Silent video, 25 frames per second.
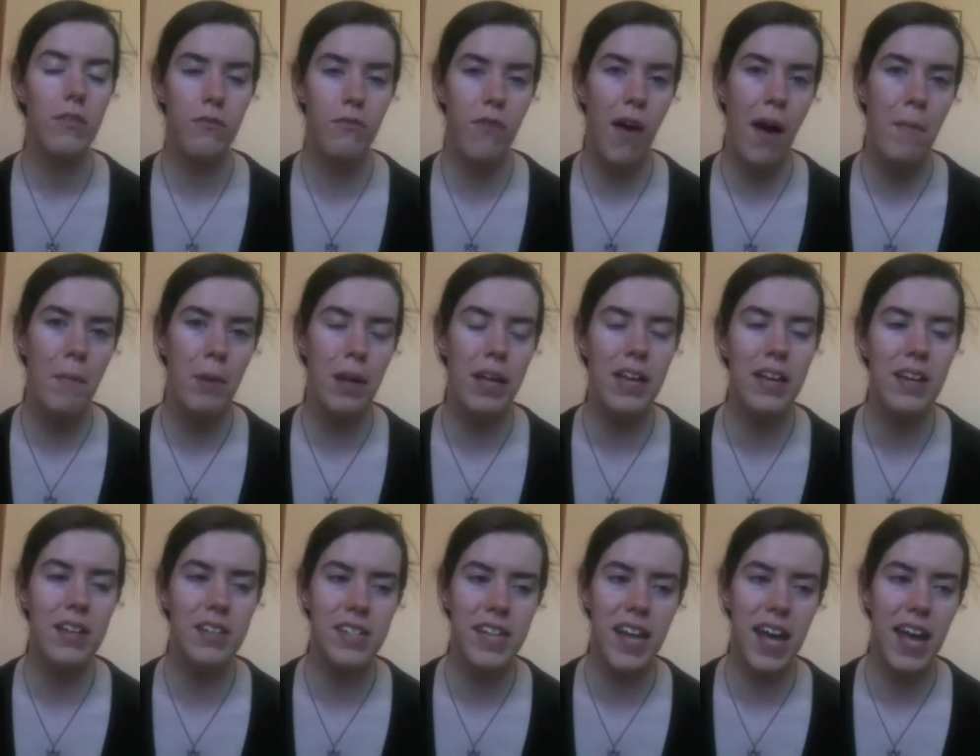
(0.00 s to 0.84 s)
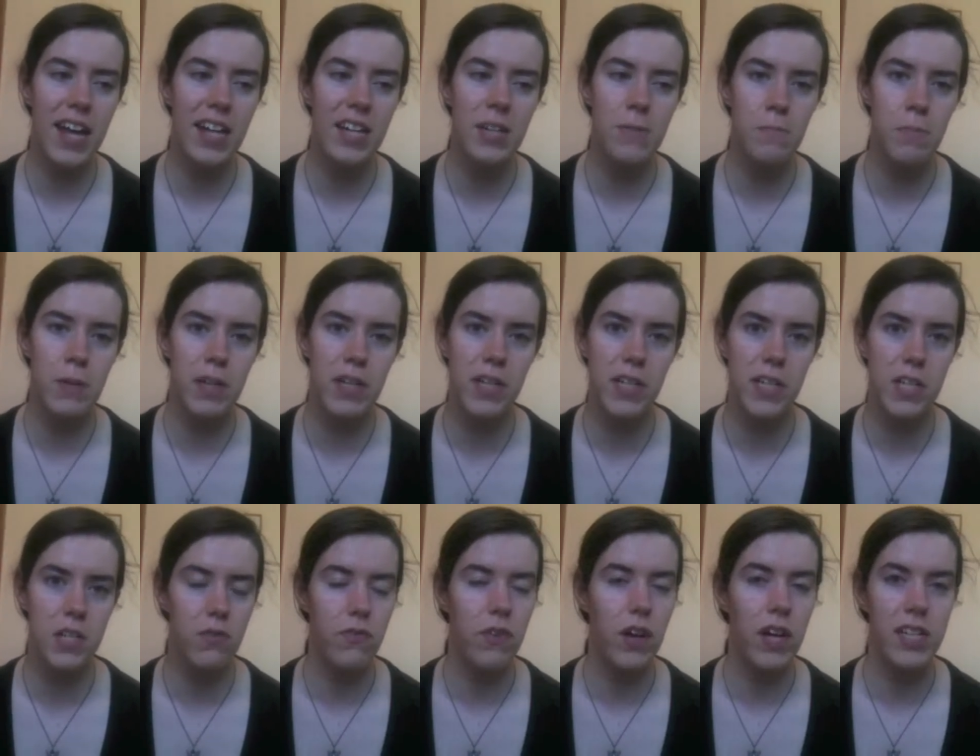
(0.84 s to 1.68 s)
family are dead
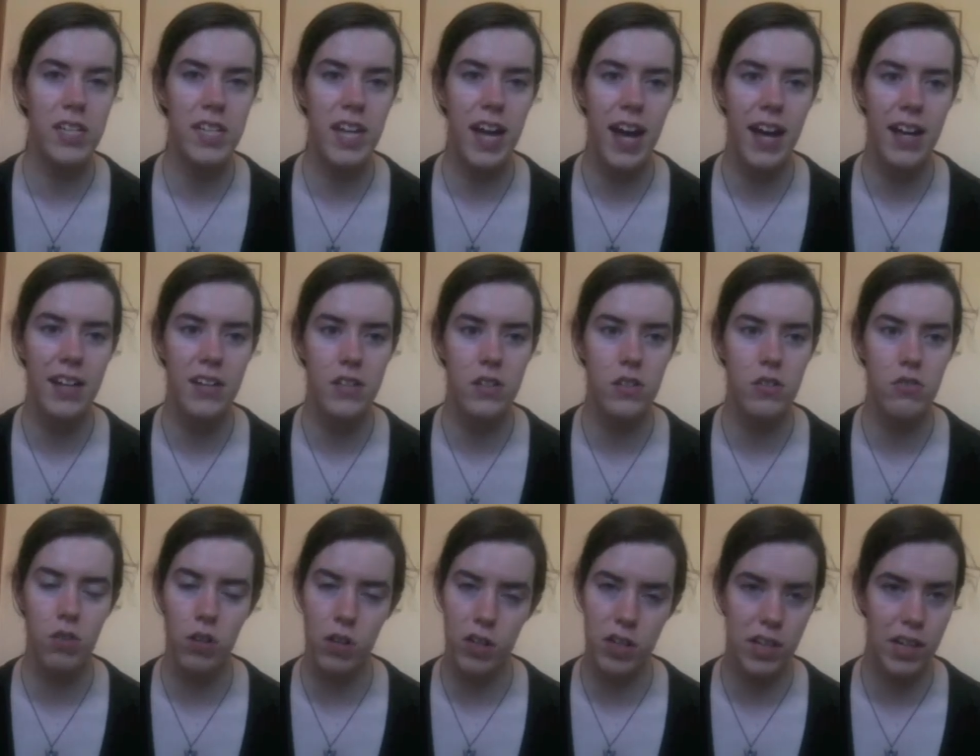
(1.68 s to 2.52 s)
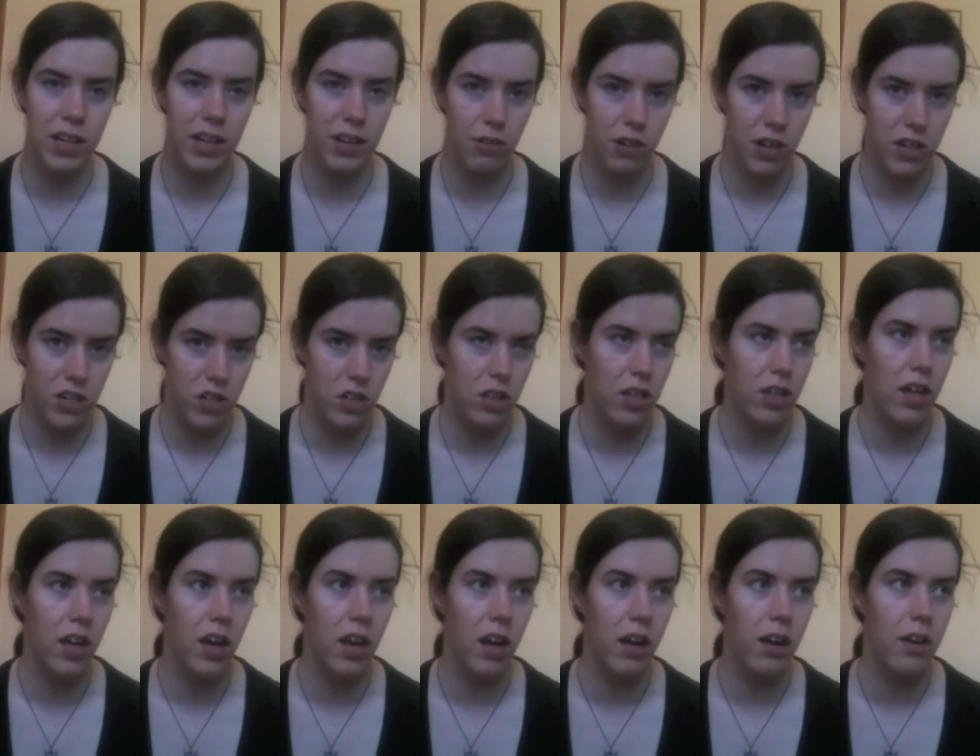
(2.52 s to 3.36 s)
because of her dad drunkenly crashing
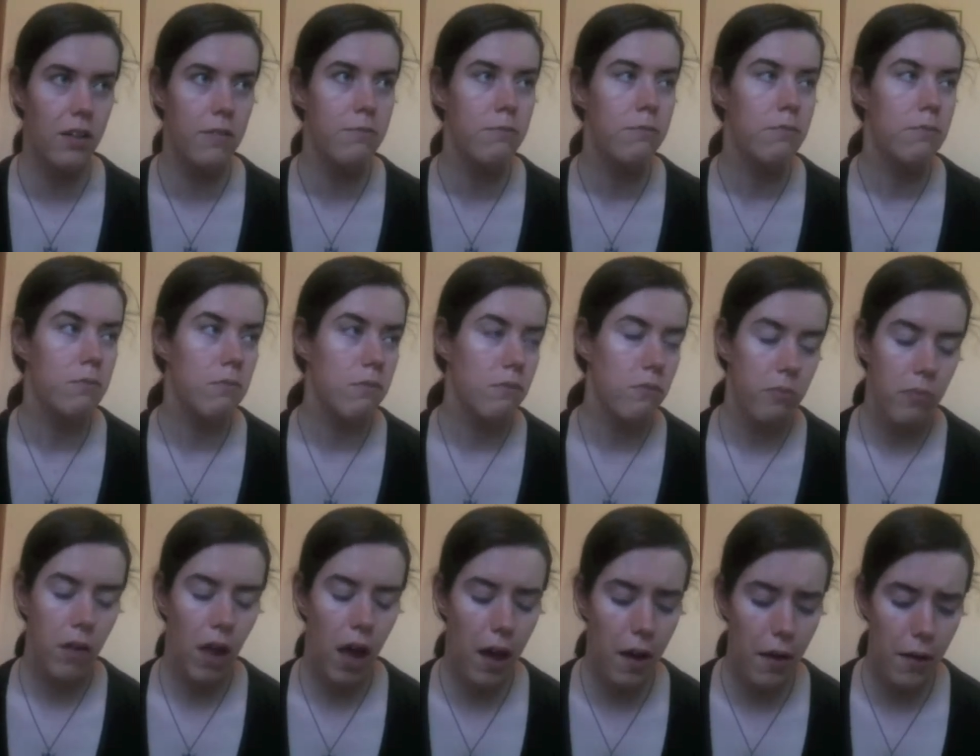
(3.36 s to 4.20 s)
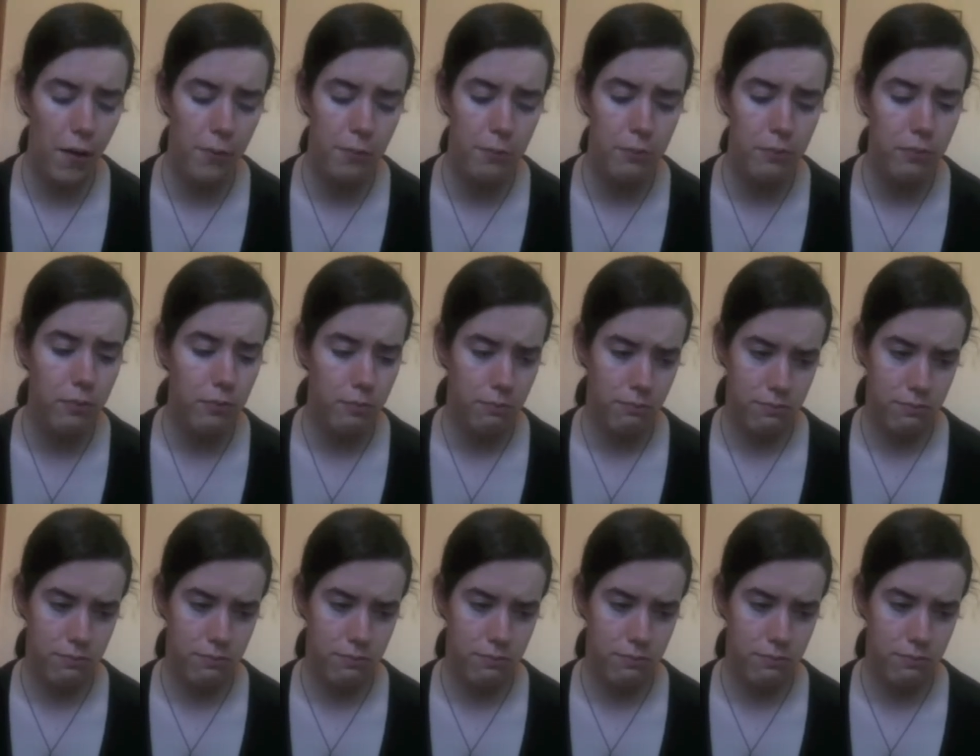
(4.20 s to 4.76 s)
the car. Um,